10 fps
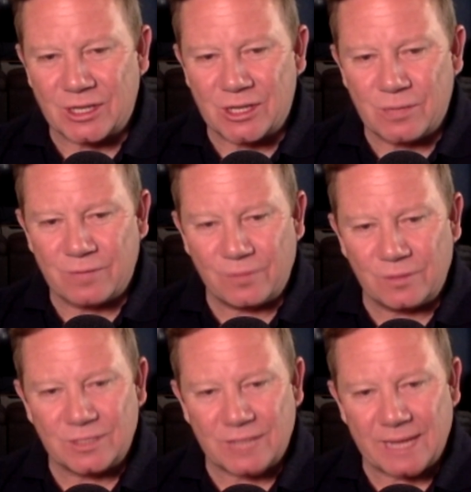are you a
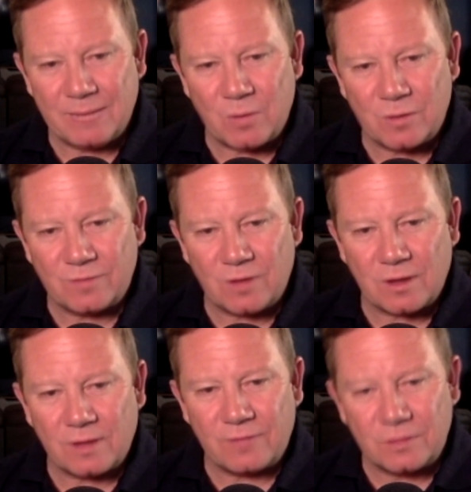full-time motor
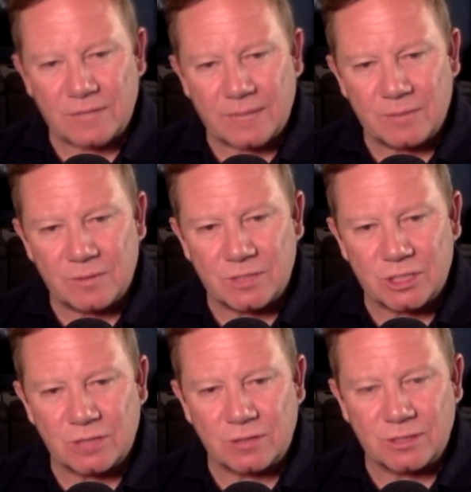vlogger, full-time
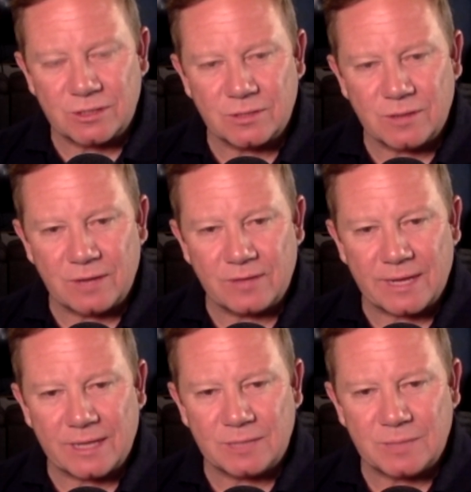musician, or do you do
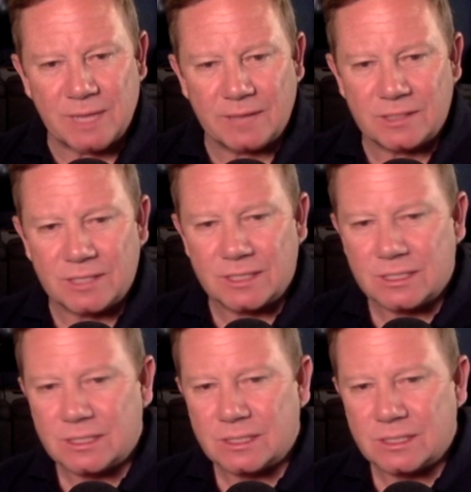anything else behind the scenes?